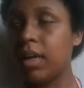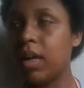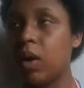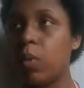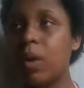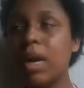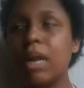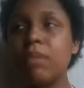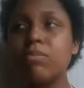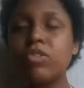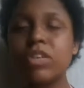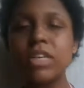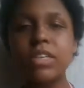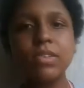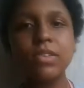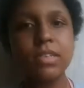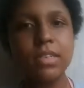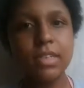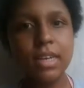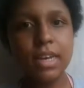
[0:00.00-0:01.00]
What I'm trying
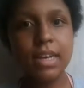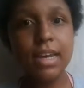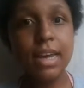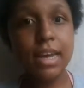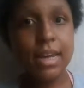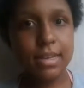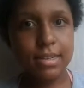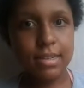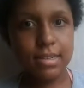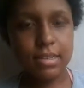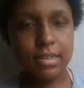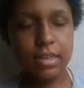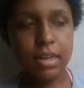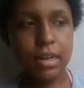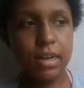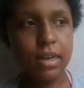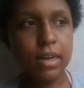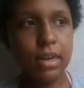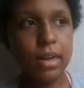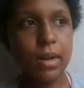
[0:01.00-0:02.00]
to say is,
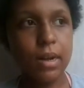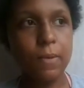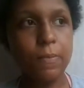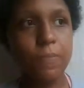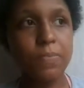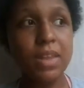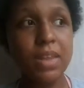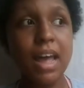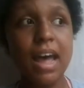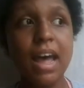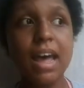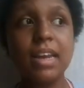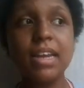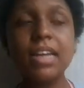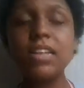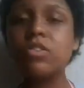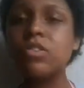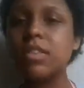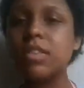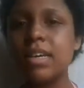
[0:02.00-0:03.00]
I
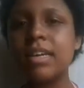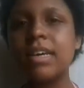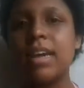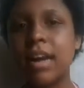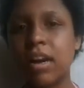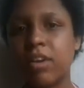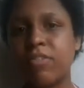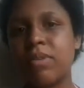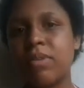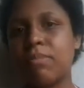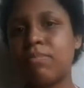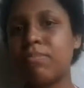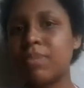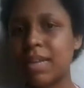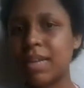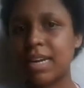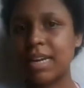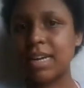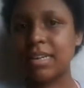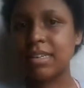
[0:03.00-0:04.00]
need to take care of my
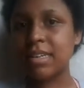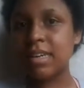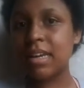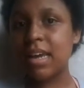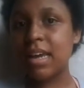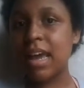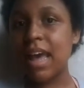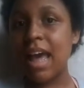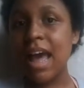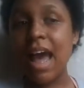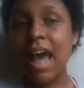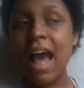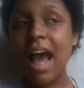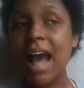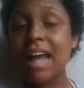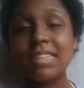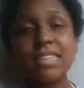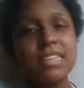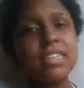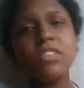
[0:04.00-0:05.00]
planet.
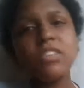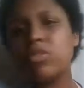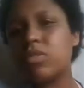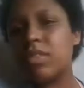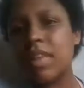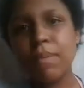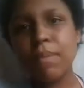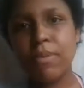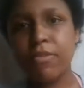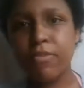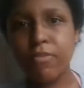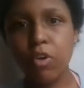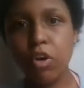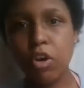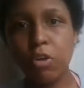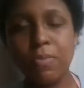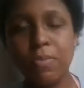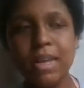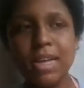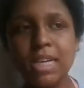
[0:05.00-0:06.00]
I didn't do that
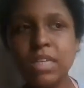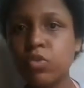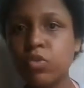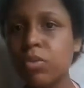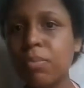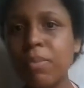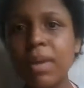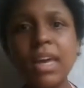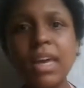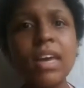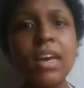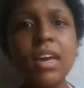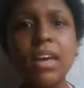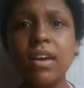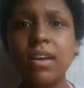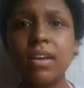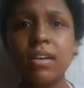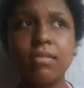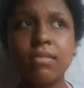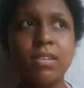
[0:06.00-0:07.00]
before because for me,
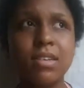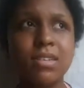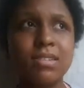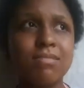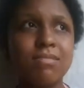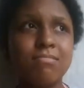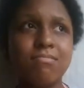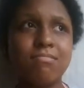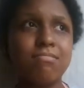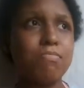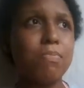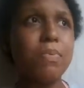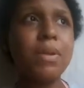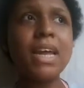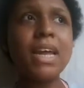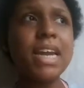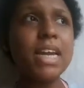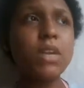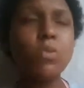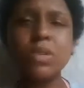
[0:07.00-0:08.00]
this
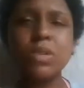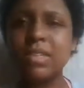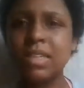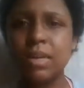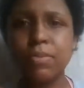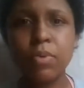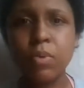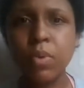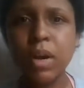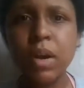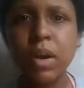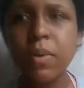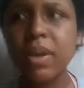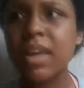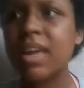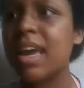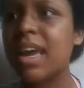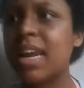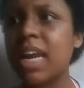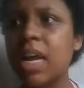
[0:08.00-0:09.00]
planet was
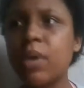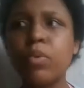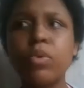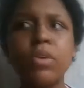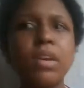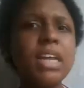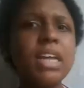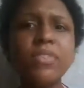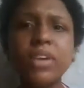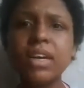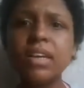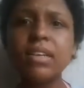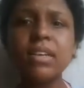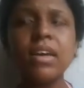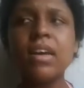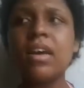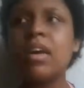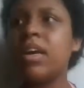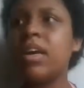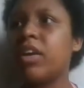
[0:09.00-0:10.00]
temporary and I would leave it,
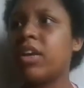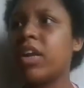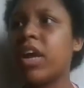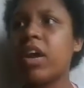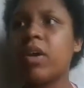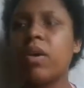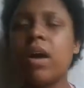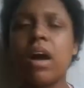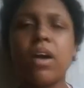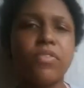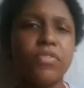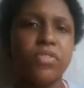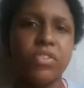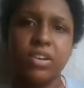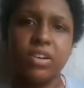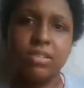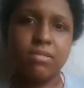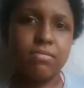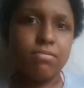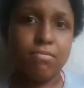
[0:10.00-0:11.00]

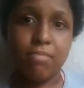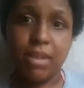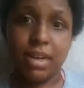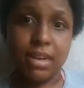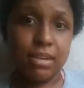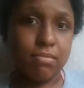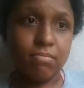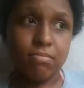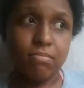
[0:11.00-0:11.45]
after my